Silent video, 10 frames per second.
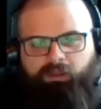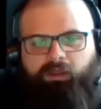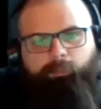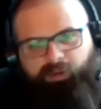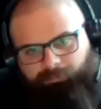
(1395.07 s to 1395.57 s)

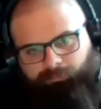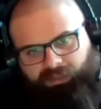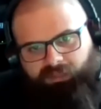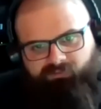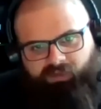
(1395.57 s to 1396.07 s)
but it
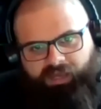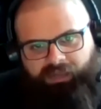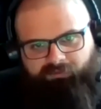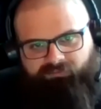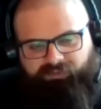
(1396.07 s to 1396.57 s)
makes a high
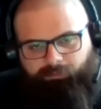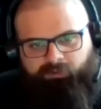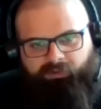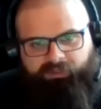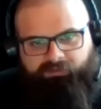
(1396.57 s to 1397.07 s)
risk neighborhood
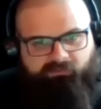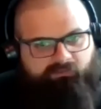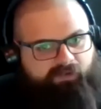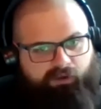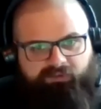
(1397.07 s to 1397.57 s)
like this
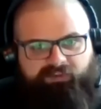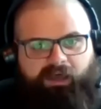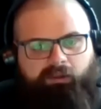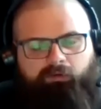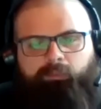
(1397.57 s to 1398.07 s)
very
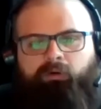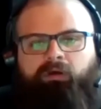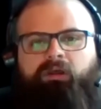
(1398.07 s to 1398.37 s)
tolerable.